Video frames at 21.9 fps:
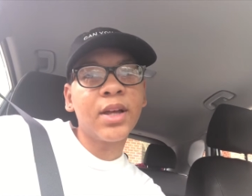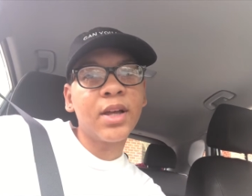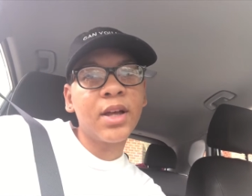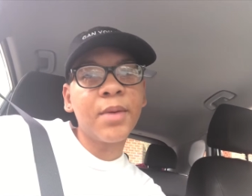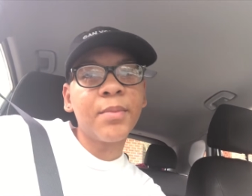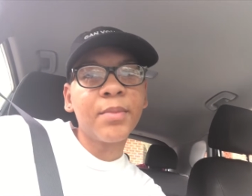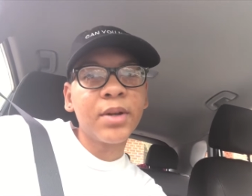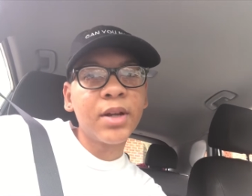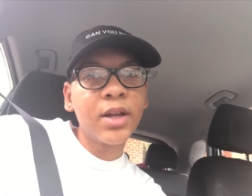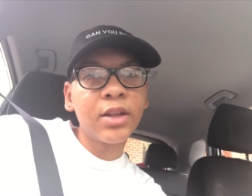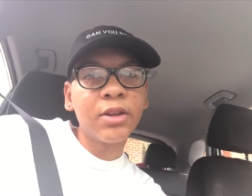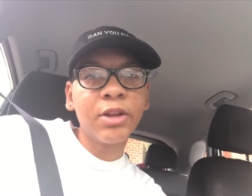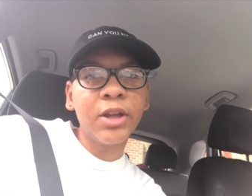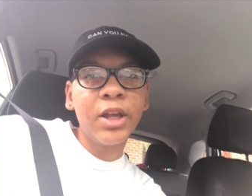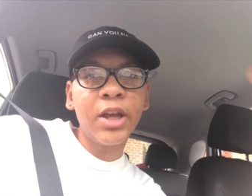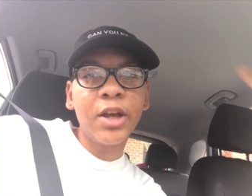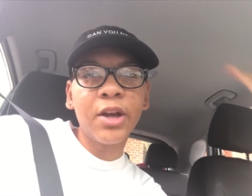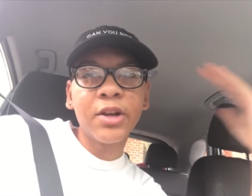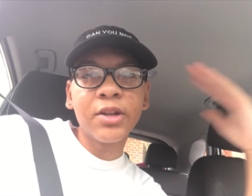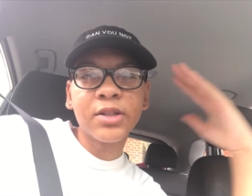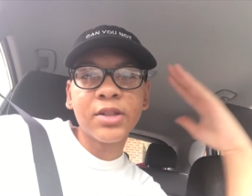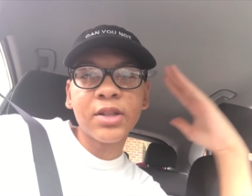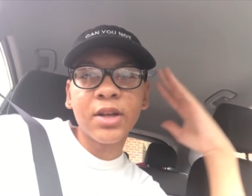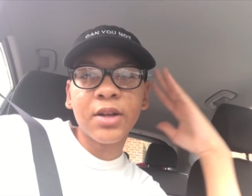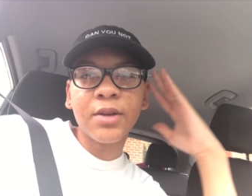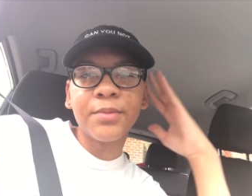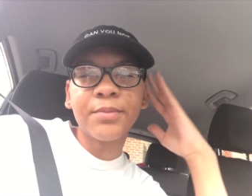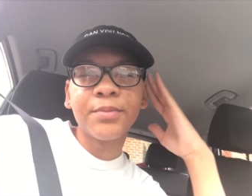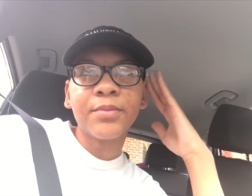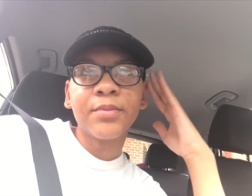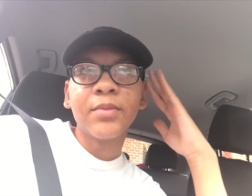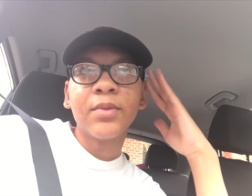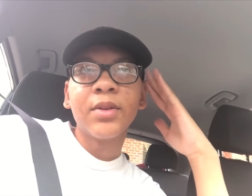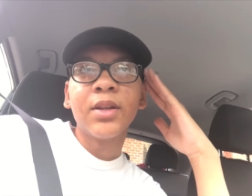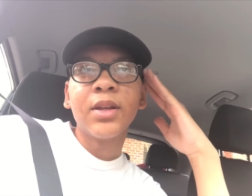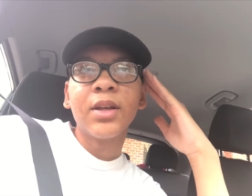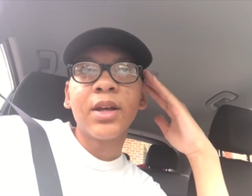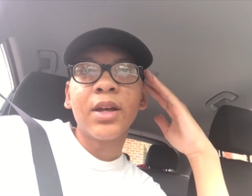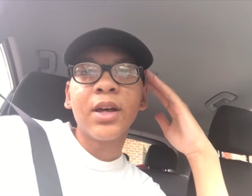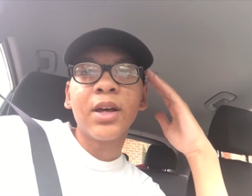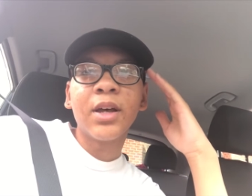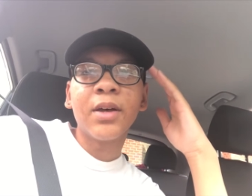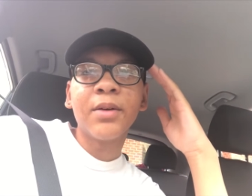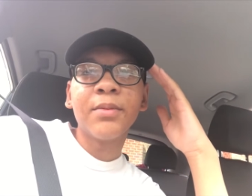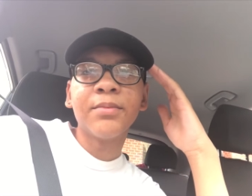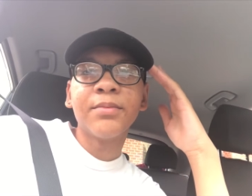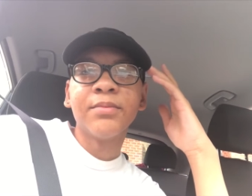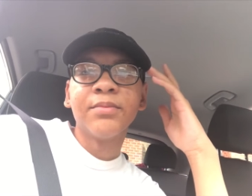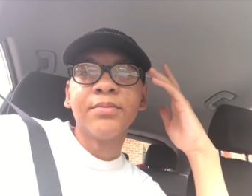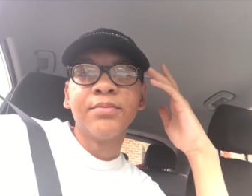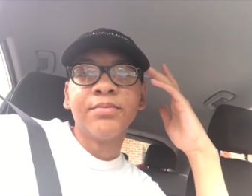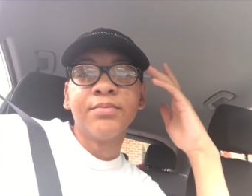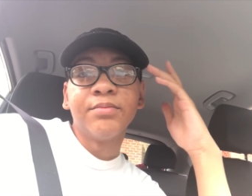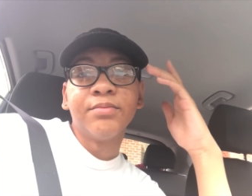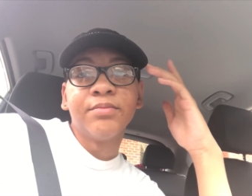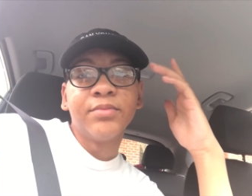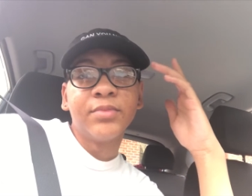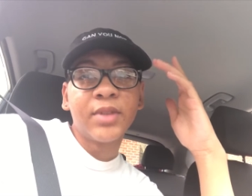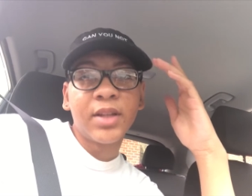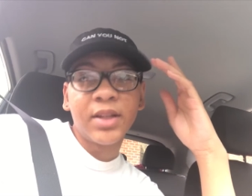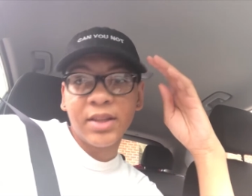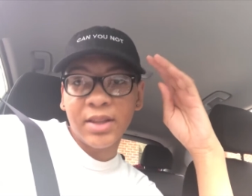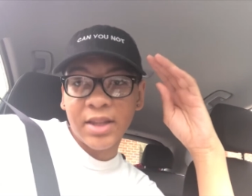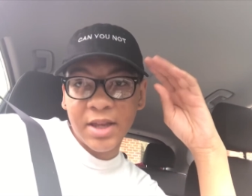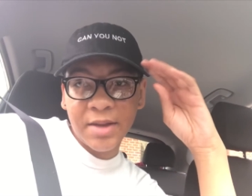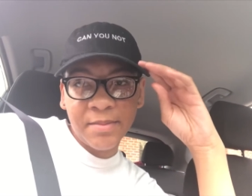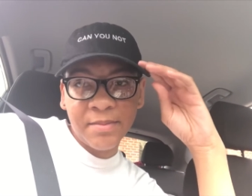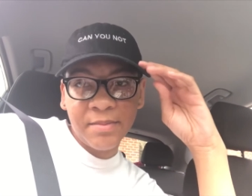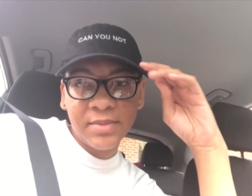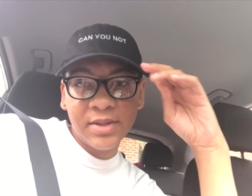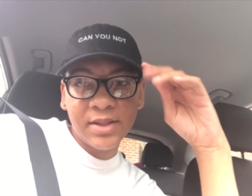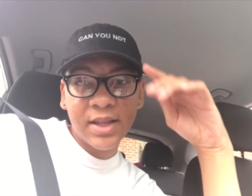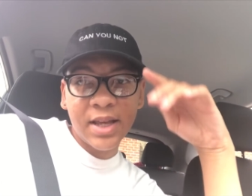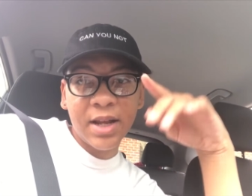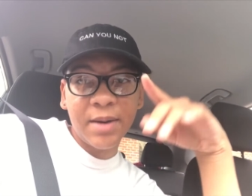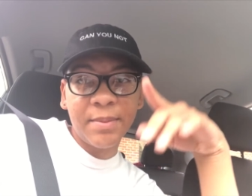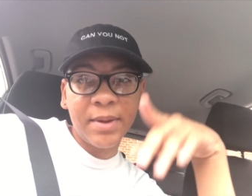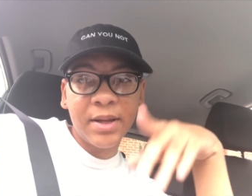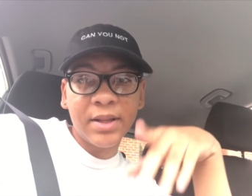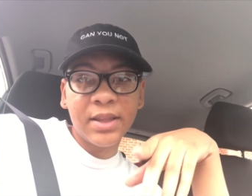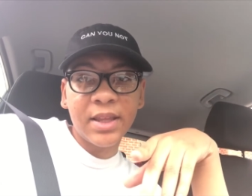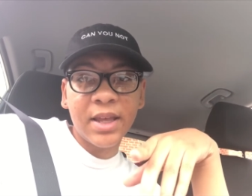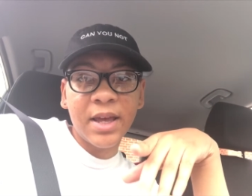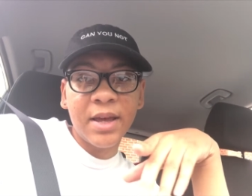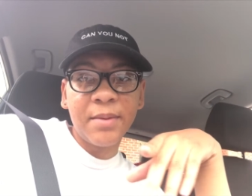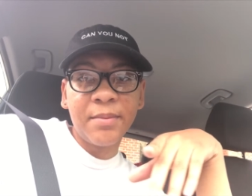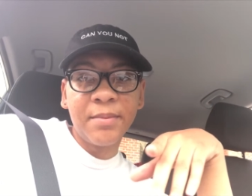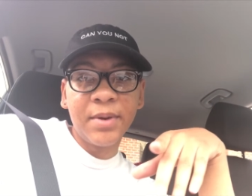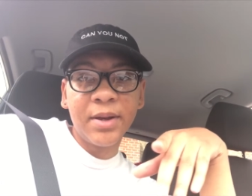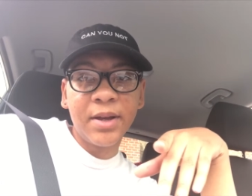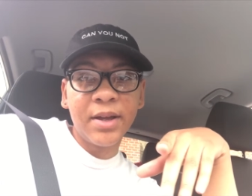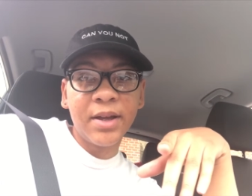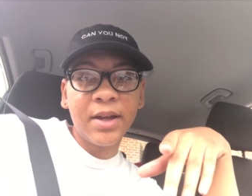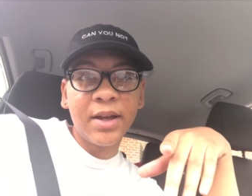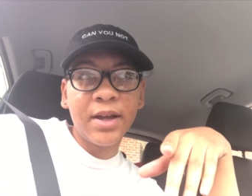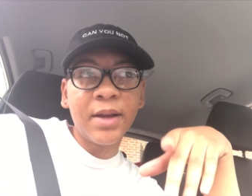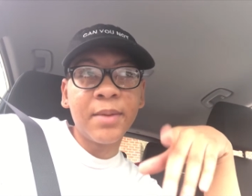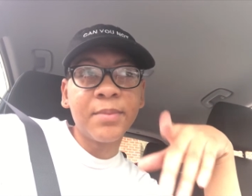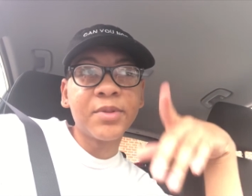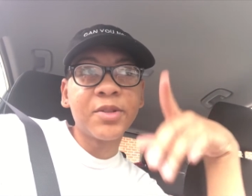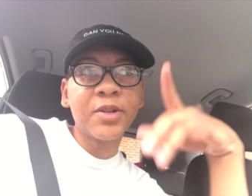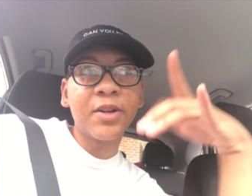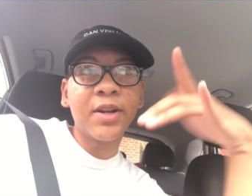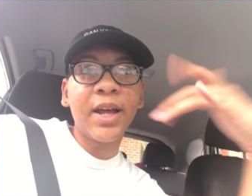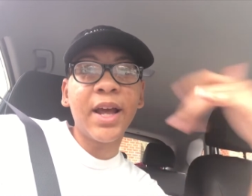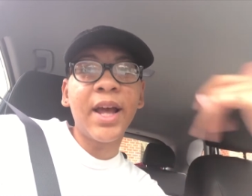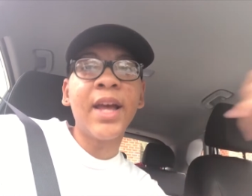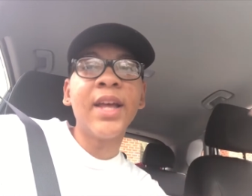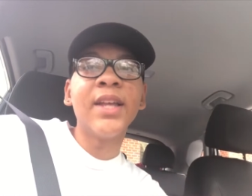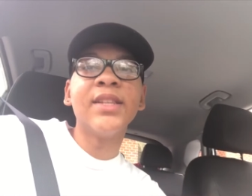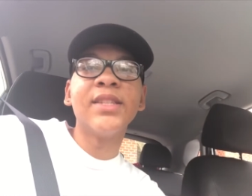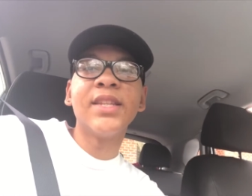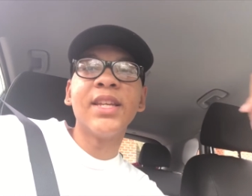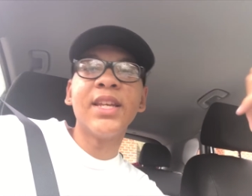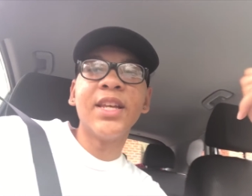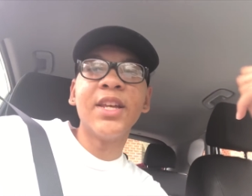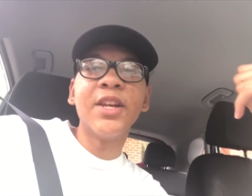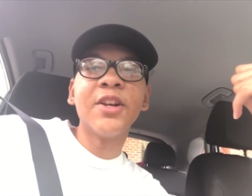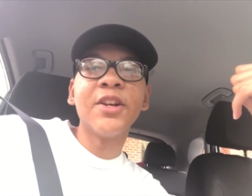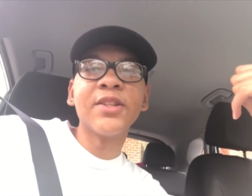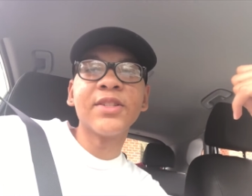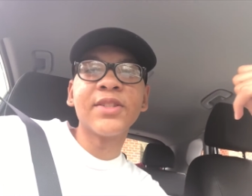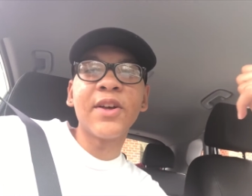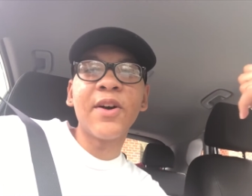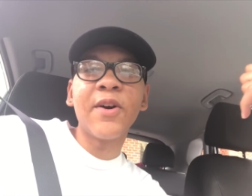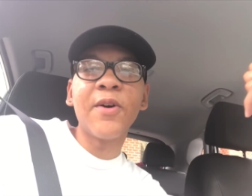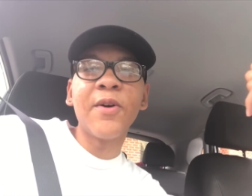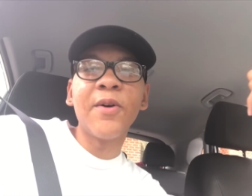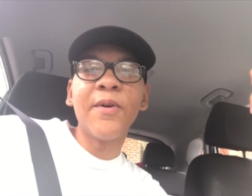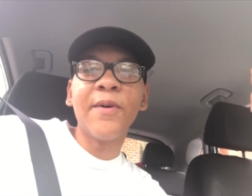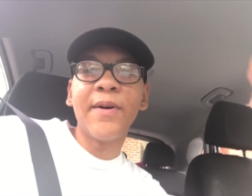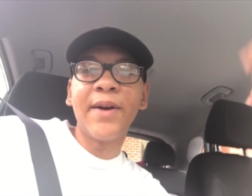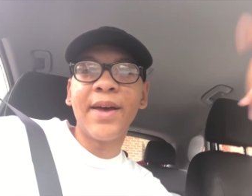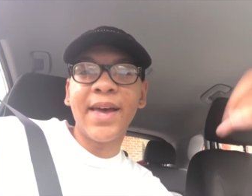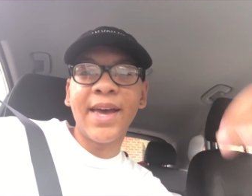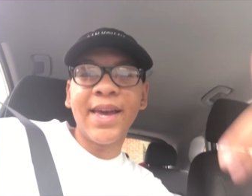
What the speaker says: It'll come another year, so I'm not that sad about that. But I'm turning 18 years old.